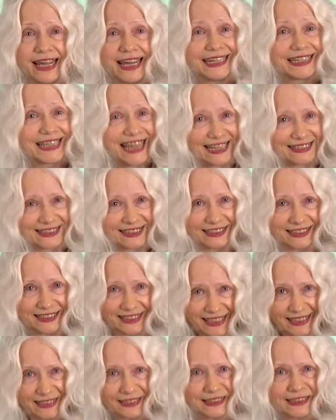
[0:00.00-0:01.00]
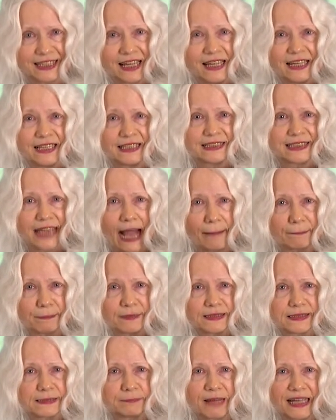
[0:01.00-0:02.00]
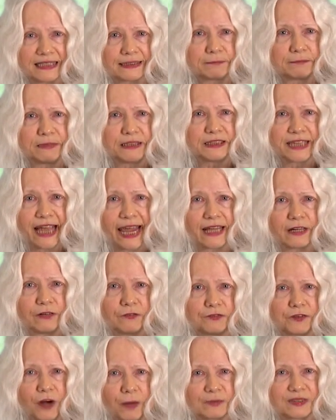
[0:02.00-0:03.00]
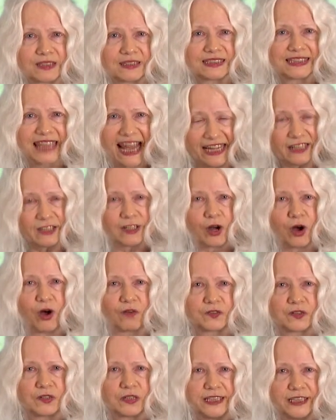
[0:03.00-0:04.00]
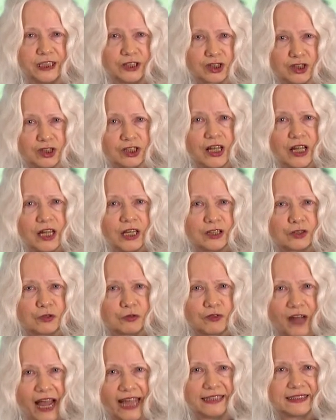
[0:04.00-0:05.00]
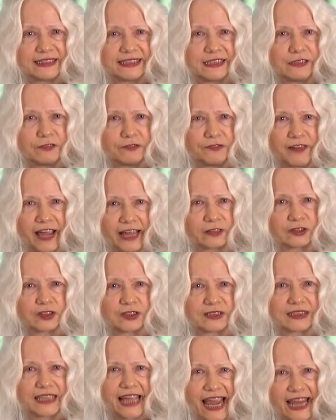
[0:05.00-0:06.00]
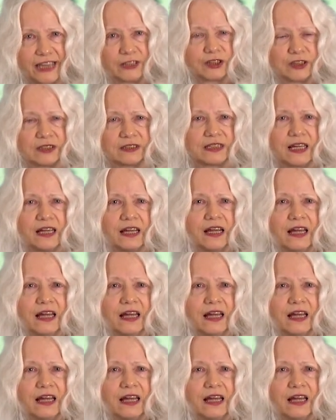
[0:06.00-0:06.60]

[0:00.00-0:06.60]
In case it is, samples must be taken from the center of the lesion to find the infectious agent.